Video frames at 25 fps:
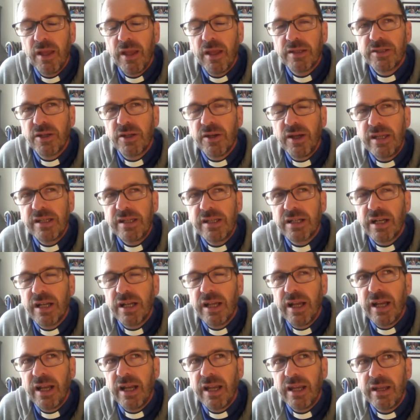So he's
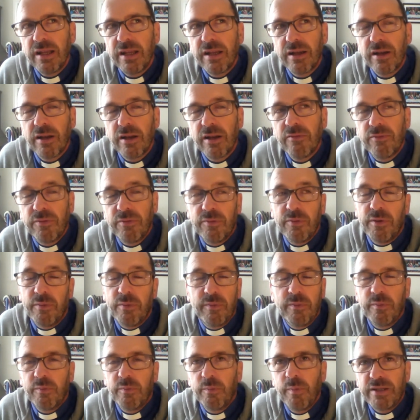clearly kind of
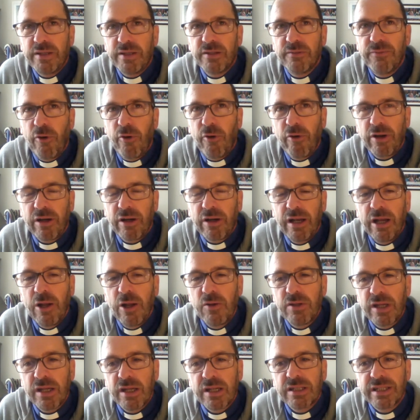metaphorically
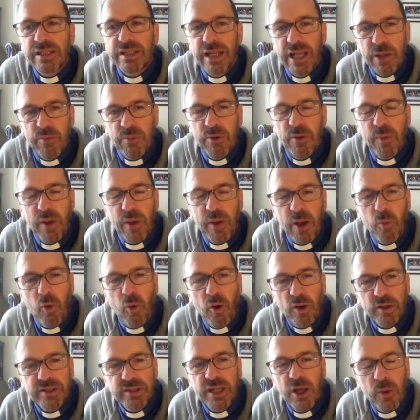losing sleep about
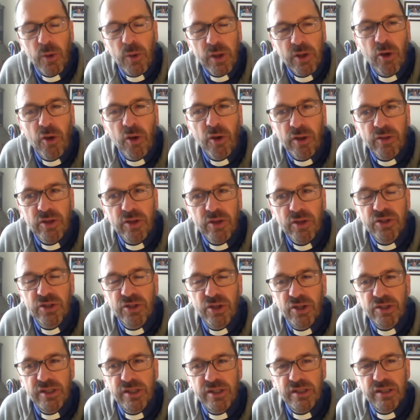what's going on in the
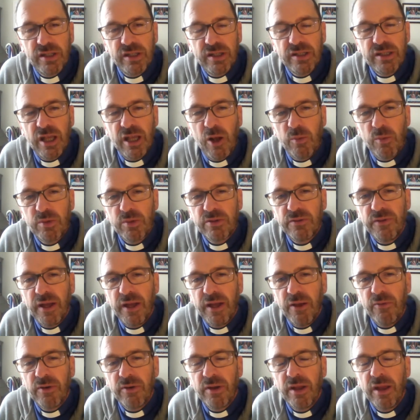churches that he's helped to
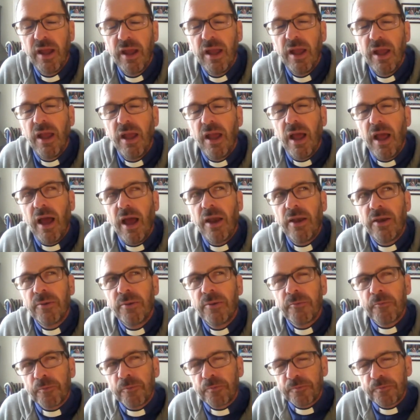found. And